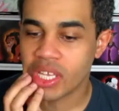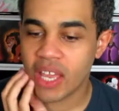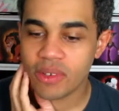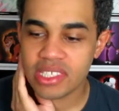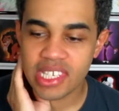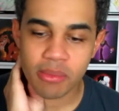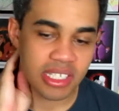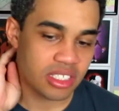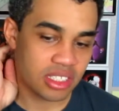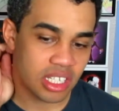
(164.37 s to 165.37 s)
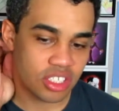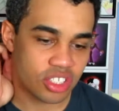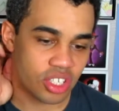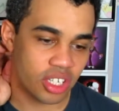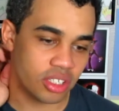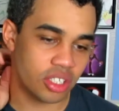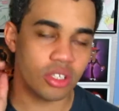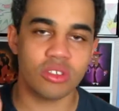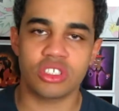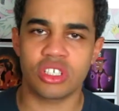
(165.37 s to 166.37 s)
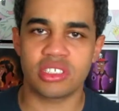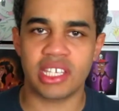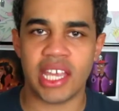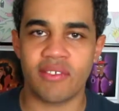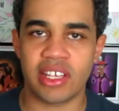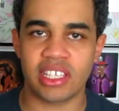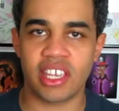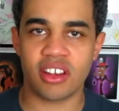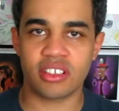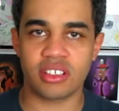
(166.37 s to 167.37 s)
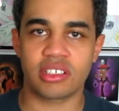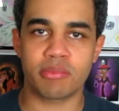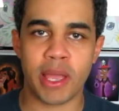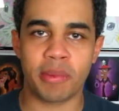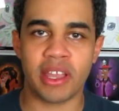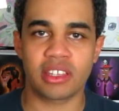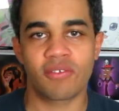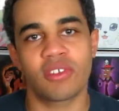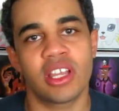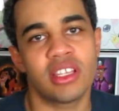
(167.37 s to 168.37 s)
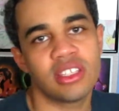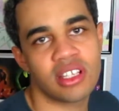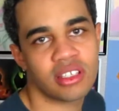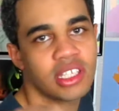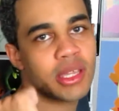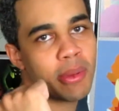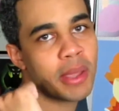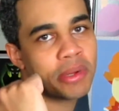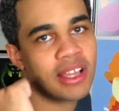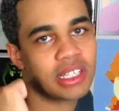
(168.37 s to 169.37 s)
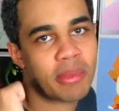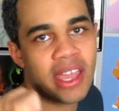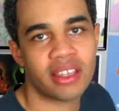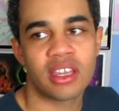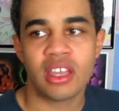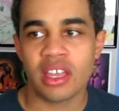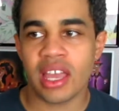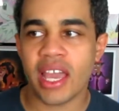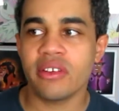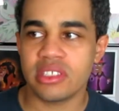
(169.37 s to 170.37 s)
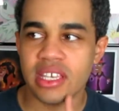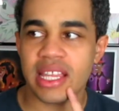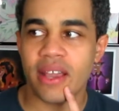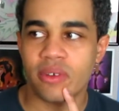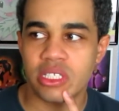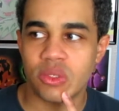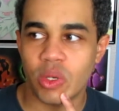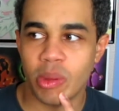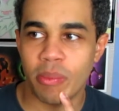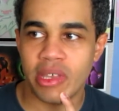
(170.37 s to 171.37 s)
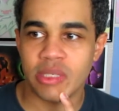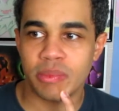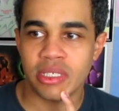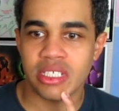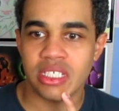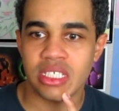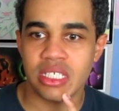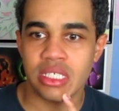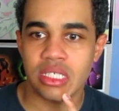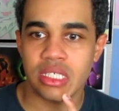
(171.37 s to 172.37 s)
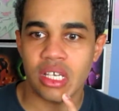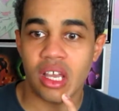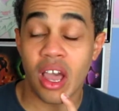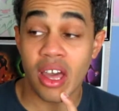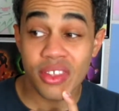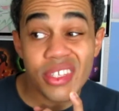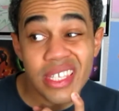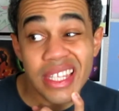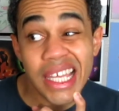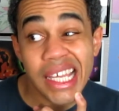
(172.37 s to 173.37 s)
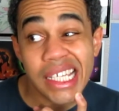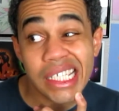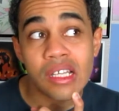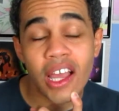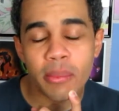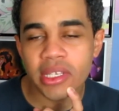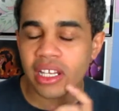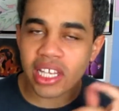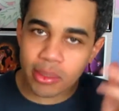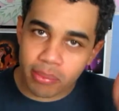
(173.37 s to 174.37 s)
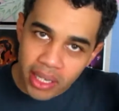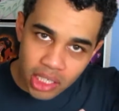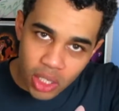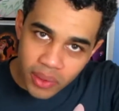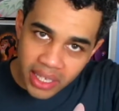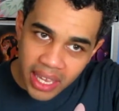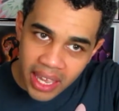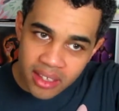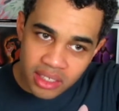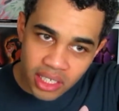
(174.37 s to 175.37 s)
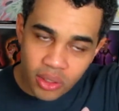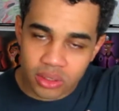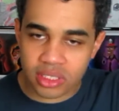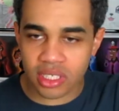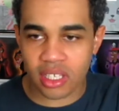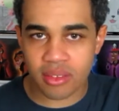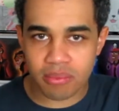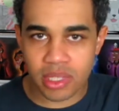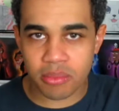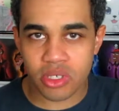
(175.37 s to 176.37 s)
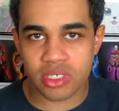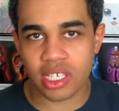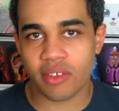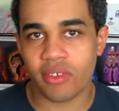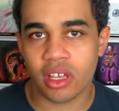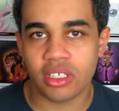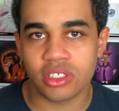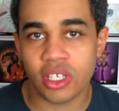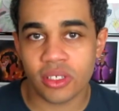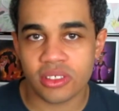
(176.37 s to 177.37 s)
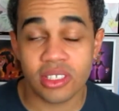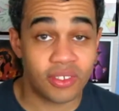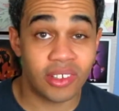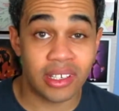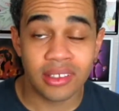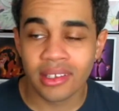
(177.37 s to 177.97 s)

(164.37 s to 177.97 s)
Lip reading: I would say my Stitch shirt. You know those shirts that have like the character popping out the front and then popping out the back? I would say that one's one of my best purchases. Other than that, I mean, I like my glowing hat that goes to the music of all the shows. That's fun.